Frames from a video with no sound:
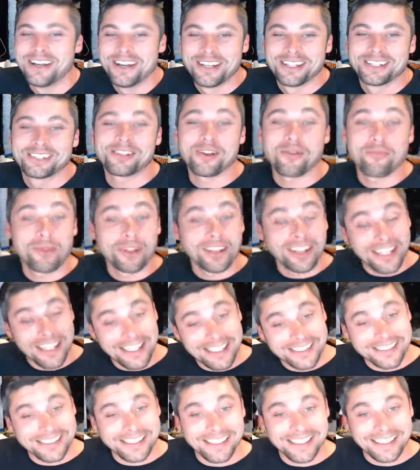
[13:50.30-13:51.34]
So
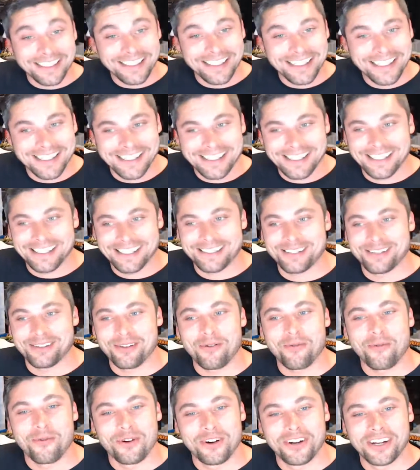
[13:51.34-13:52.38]
Melissa is the
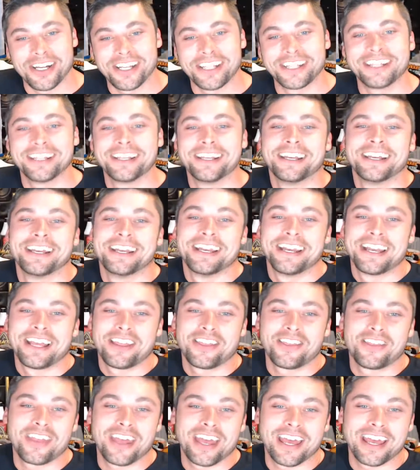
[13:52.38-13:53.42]
one
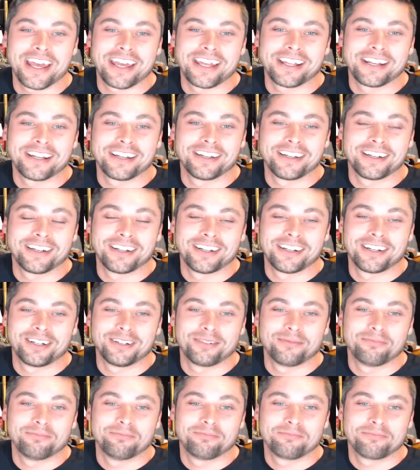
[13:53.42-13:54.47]
that
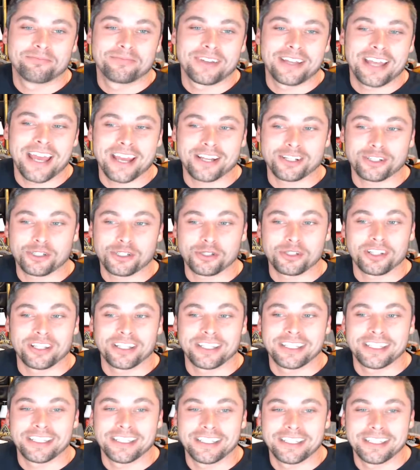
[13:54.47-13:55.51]

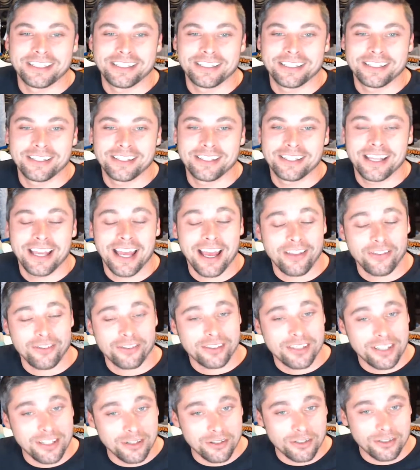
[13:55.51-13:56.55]
actually got the
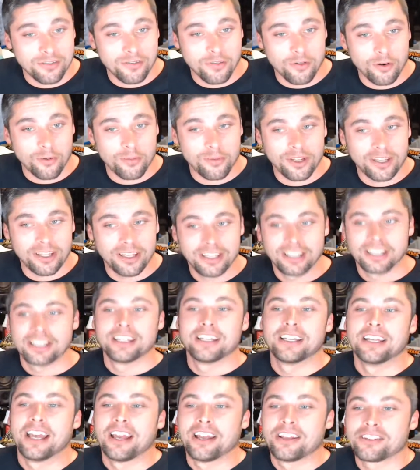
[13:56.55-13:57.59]
stickers for me.
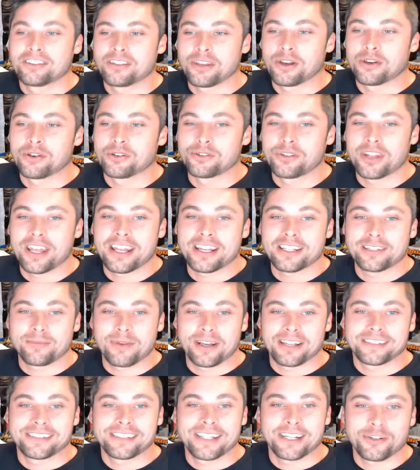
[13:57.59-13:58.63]
So that is
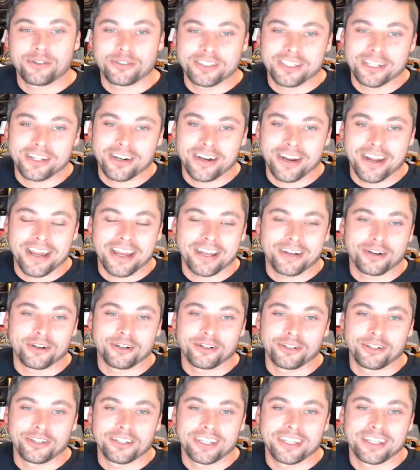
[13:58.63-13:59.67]
my secretary. I had her
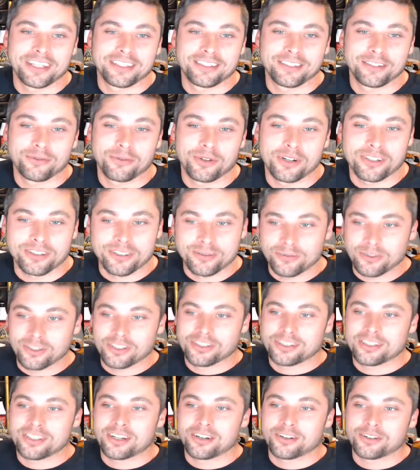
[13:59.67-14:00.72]
look into where some good
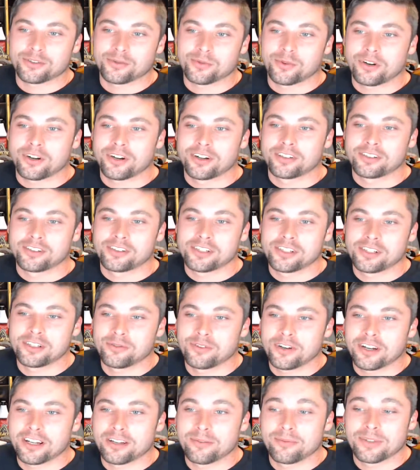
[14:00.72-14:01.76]
stickers were, and she
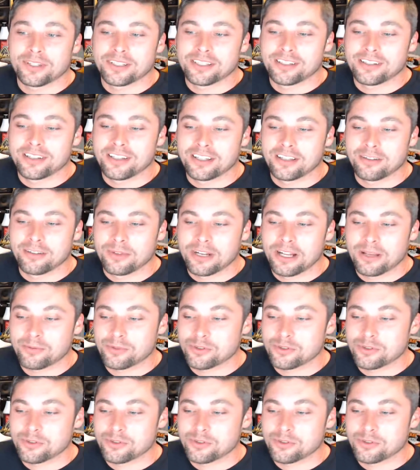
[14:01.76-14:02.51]
recommended them, and I'm